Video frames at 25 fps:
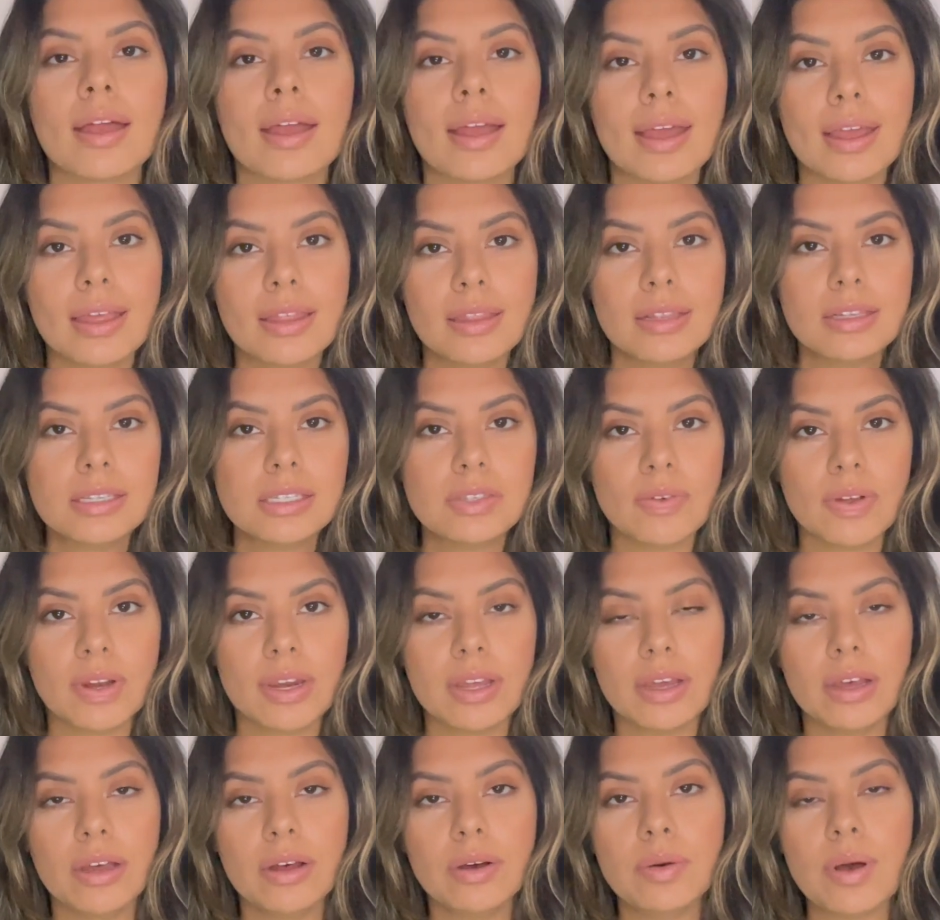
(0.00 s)
In this
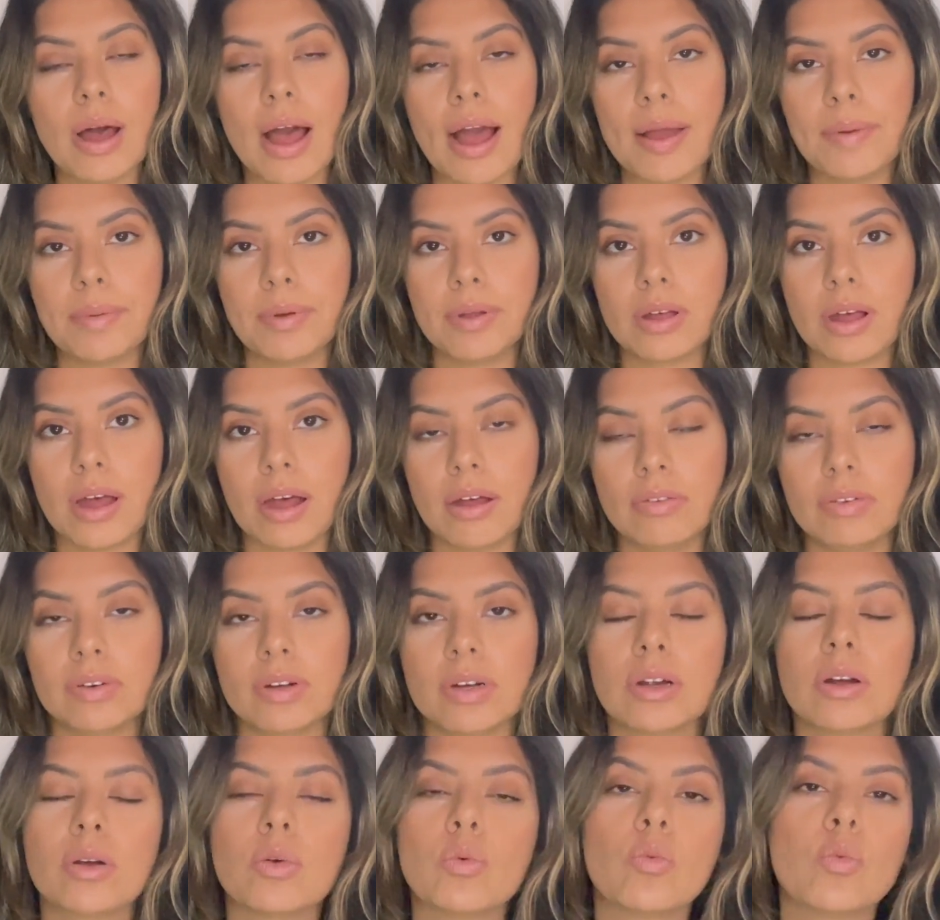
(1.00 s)
video, I will
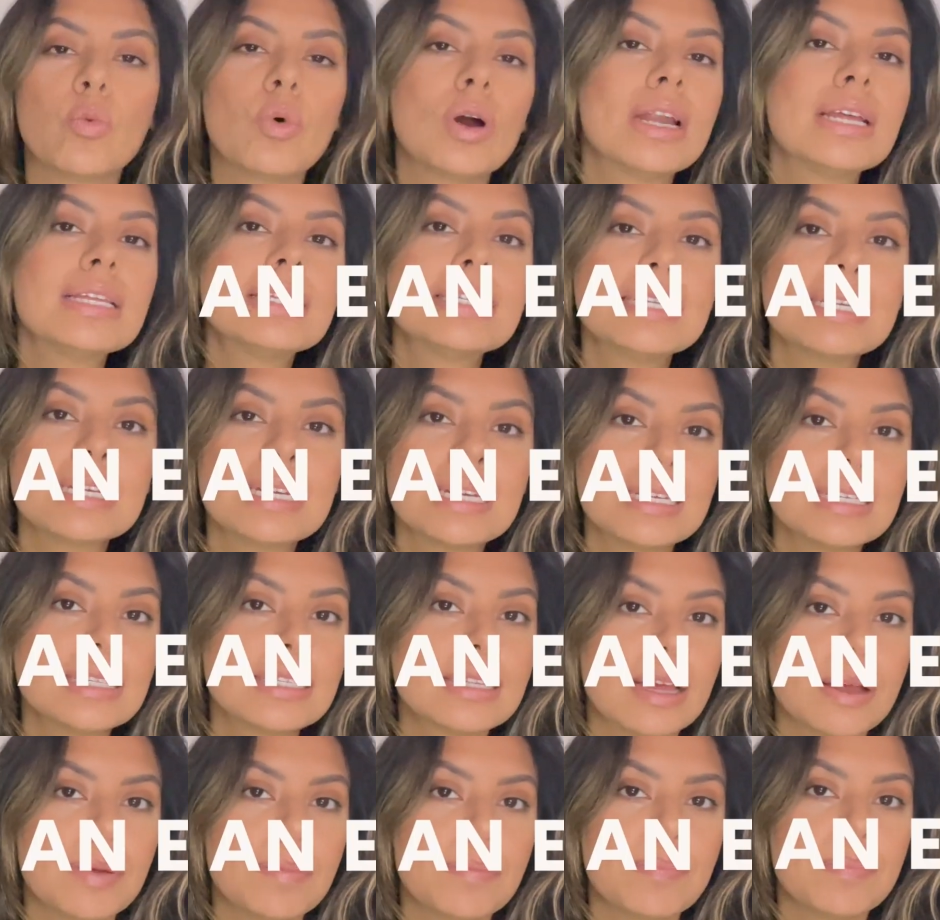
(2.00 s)
cover what is an
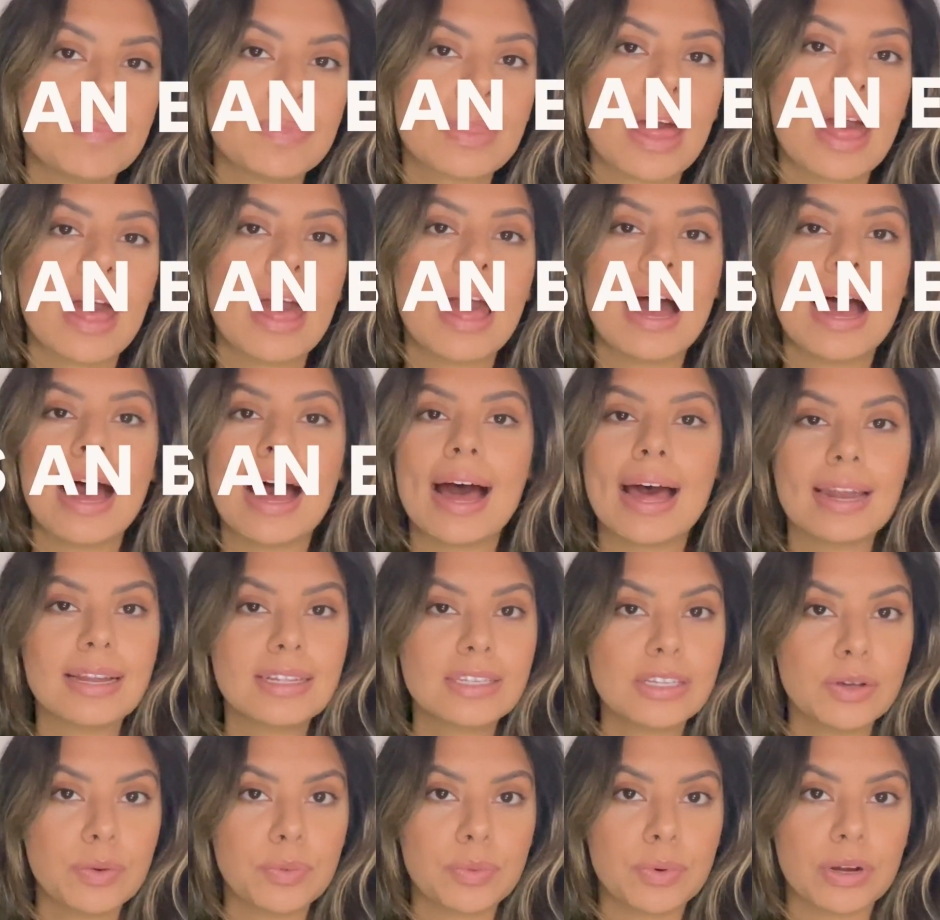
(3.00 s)
eSIM, how
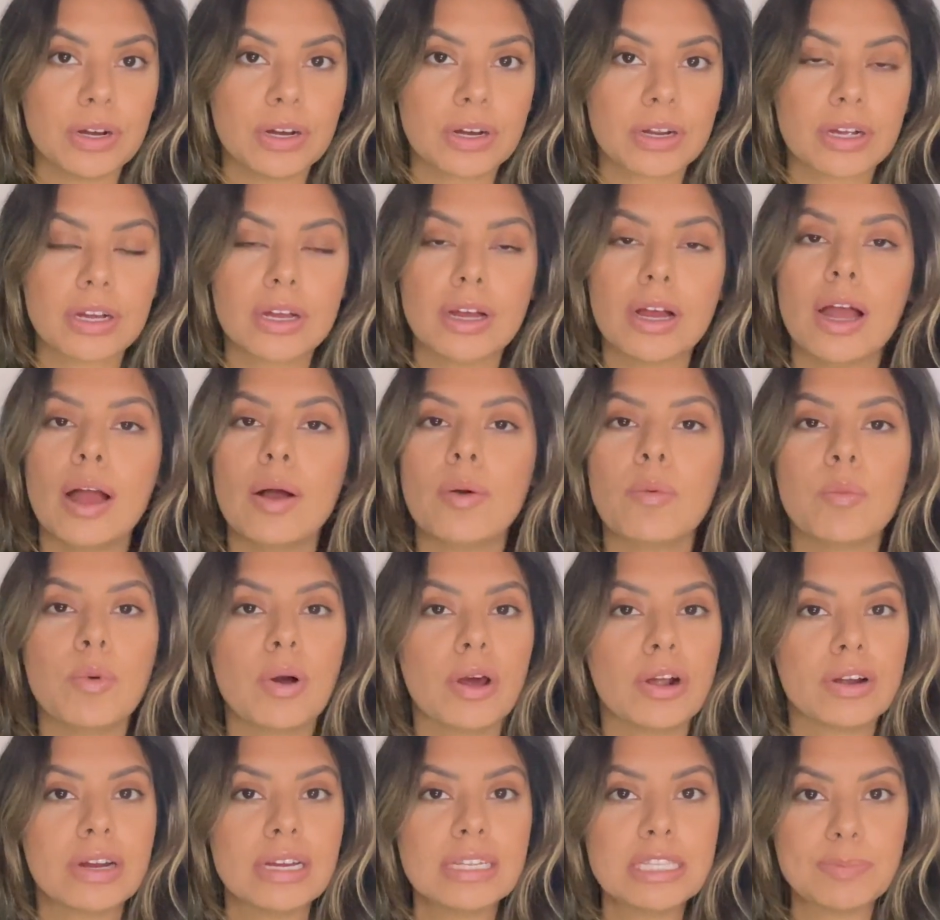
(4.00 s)
does it work, and what are its